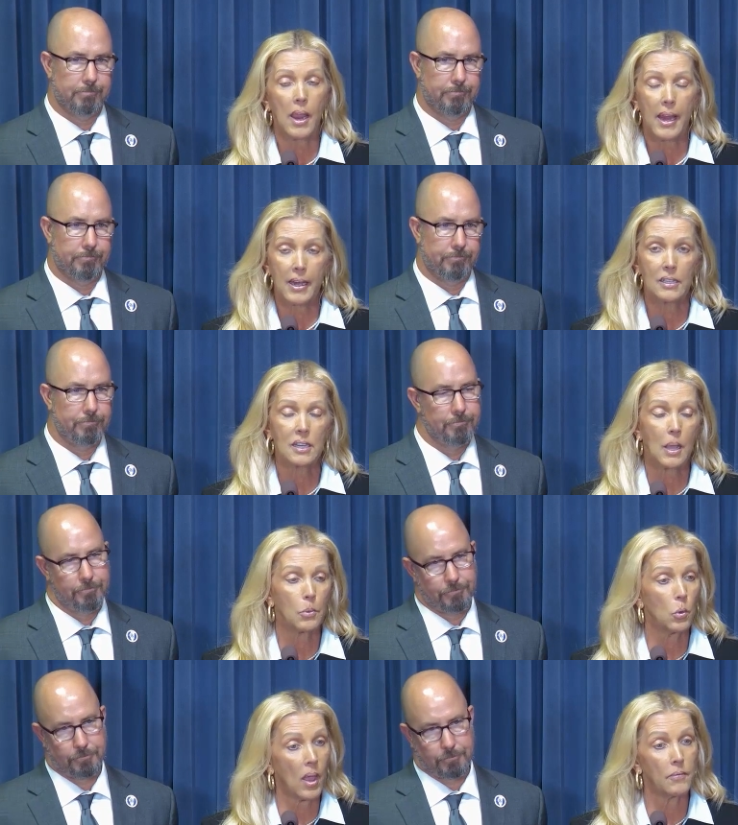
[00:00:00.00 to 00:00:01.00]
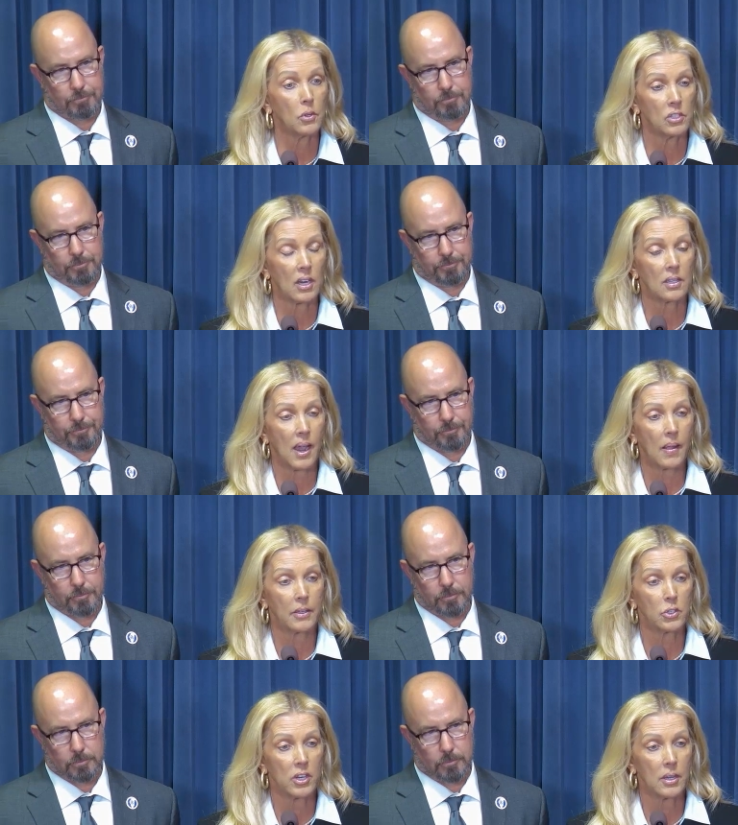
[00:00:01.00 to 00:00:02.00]
Speaker 1: Anytime you have new
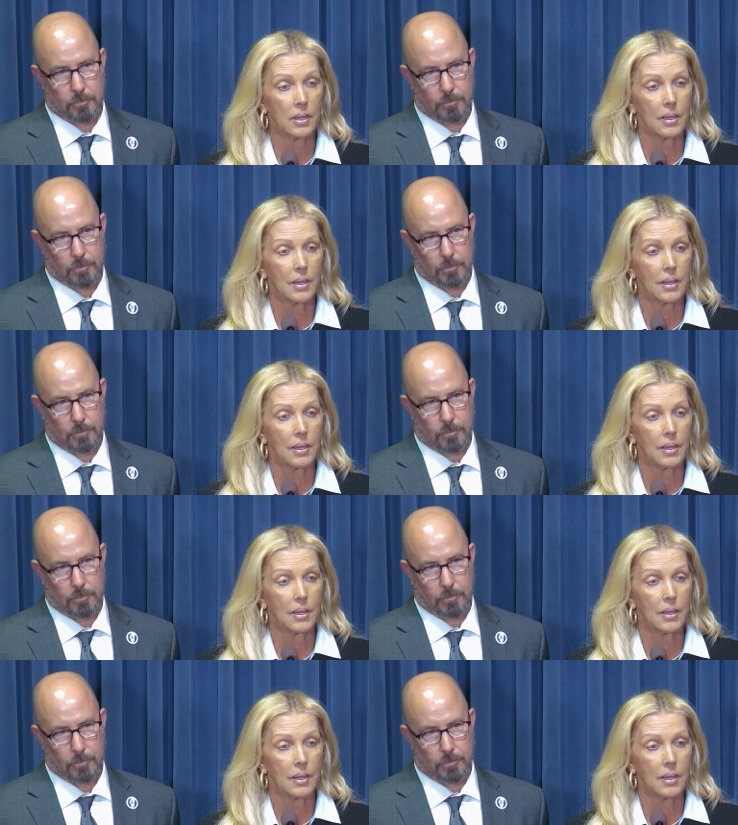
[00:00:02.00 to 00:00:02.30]
technology,